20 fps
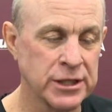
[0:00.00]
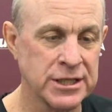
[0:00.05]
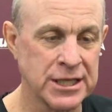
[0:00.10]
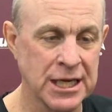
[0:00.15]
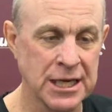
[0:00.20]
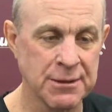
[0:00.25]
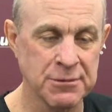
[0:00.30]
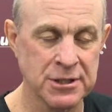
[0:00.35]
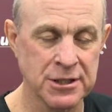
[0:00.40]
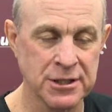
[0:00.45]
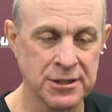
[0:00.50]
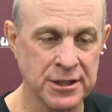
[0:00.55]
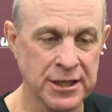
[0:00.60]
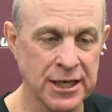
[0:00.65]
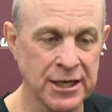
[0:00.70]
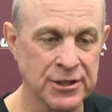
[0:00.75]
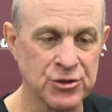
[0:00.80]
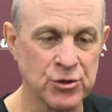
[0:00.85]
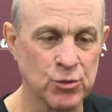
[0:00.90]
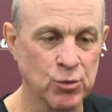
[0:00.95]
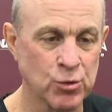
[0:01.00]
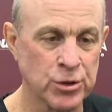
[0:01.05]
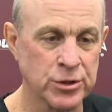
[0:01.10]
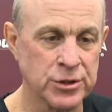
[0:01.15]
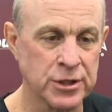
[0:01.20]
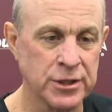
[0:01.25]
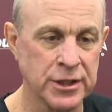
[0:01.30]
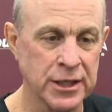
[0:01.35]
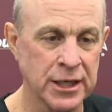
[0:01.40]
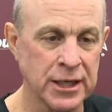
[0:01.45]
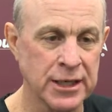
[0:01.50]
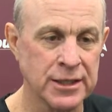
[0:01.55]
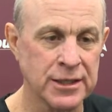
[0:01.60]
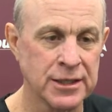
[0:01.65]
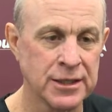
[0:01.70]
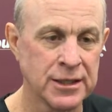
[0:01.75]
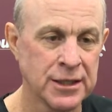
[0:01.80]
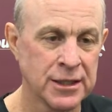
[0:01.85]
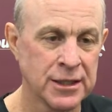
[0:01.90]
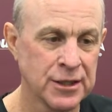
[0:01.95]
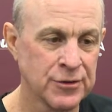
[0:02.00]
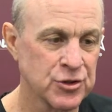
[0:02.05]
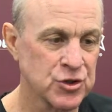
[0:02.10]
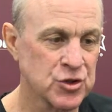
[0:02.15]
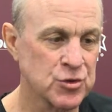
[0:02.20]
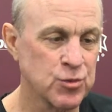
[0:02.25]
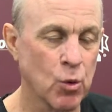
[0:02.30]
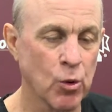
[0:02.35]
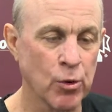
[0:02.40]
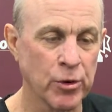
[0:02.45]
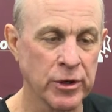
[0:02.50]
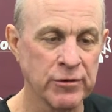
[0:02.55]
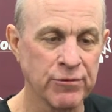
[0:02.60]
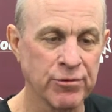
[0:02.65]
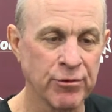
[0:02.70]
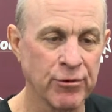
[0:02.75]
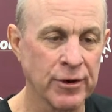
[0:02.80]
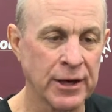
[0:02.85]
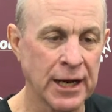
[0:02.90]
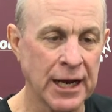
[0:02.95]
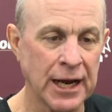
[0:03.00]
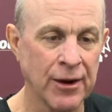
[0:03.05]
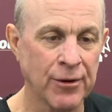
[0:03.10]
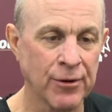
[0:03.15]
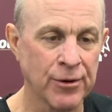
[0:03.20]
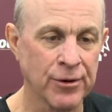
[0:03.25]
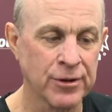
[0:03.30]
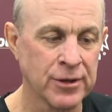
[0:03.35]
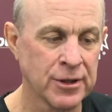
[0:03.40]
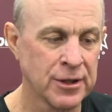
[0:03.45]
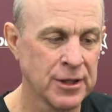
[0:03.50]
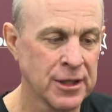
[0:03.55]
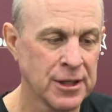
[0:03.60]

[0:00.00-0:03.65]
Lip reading: He came in and did extra work today, this morning for an hour.